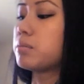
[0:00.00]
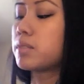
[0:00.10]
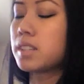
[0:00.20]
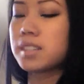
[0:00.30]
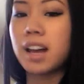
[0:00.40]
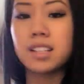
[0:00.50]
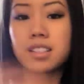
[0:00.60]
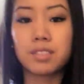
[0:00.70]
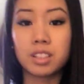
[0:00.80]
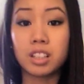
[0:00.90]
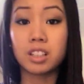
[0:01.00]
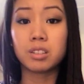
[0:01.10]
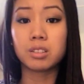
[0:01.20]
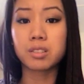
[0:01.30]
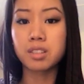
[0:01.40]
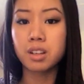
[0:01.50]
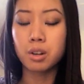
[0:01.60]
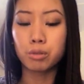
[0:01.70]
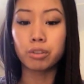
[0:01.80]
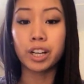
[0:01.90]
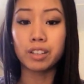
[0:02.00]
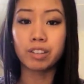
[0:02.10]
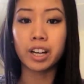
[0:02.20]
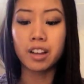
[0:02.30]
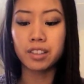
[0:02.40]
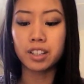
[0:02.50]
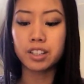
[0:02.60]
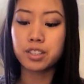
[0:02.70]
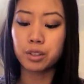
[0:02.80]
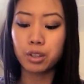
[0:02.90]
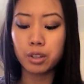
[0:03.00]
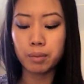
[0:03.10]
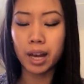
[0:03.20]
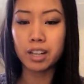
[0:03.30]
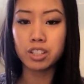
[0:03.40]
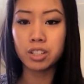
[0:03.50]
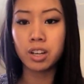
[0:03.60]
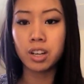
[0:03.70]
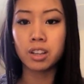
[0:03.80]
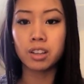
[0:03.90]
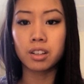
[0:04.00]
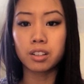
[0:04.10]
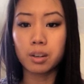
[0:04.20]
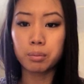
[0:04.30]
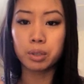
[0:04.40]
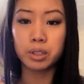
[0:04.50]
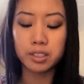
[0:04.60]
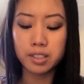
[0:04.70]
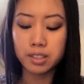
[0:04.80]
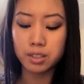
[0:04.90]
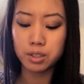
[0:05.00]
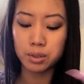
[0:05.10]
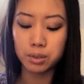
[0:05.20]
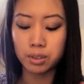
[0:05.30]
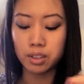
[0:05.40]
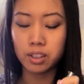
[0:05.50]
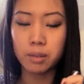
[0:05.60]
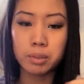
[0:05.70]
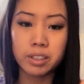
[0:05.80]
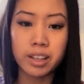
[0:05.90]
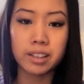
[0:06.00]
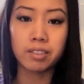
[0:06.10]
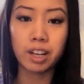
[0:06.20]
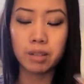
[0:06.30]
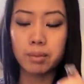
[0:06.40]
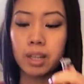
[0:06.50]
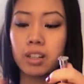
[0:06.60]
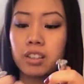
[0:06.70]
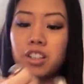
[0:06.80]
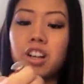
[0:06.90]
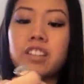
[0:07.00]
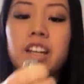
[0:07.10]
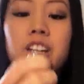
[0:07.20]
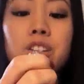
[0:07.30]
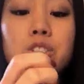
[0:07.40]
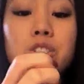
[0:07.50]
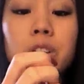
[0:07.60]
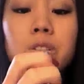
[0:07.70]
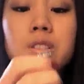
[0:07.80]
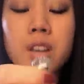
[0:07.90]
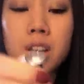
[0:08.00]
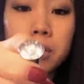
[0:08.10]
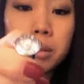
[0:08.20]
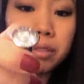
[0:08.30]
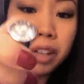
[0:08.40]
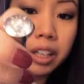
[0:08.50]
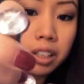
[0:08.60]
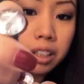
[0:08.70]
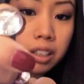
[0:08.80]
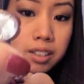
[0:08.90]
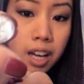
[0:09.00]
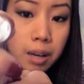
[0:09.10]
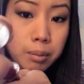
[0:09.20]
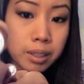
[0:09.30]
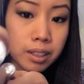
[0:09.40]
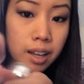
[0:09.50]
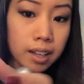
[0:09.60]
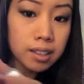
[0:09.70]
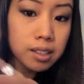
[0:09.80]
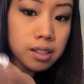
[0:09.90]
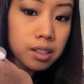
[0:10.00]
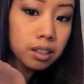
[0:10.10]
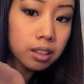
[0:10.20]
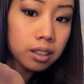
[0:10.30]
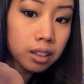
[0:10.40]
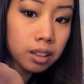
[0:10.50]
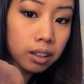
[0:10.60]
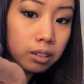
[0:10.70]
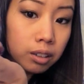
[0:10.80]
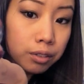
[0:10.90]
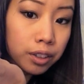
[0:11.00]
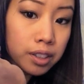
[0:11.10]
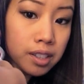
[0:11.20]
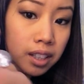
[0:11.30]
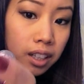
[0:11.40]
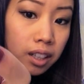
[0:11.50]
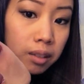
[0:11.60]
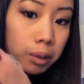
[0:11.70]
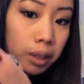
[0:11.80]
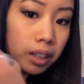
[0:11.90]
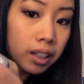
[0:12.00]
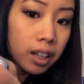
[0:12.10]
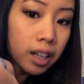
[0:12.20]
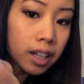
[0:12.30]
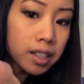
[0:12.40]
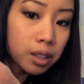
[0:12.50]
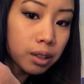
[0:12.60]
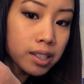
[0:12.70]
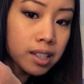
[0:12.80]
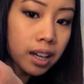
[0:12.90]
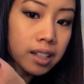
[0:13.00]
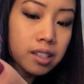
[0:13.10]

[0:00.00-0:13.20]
the size of the needles written right on there. So you can match the numbers to the number that they recommend on the yarn that you chose. But right here on top it has, I don't know if you could see it, but it's US size